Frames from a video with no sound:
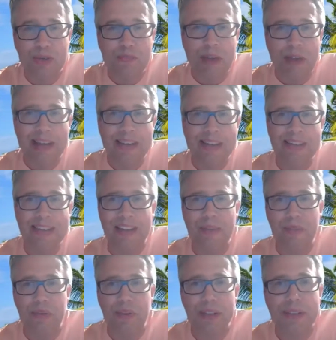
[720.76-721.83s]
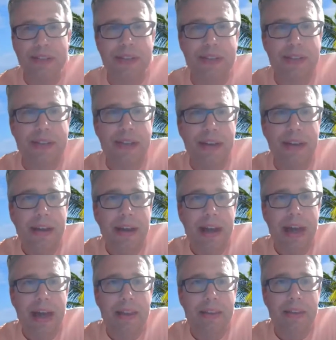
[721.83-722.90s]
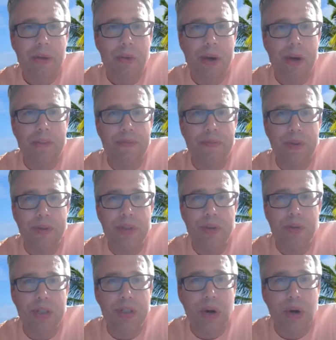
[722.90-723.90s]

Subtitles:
biggest influences. And Gwen Foster was an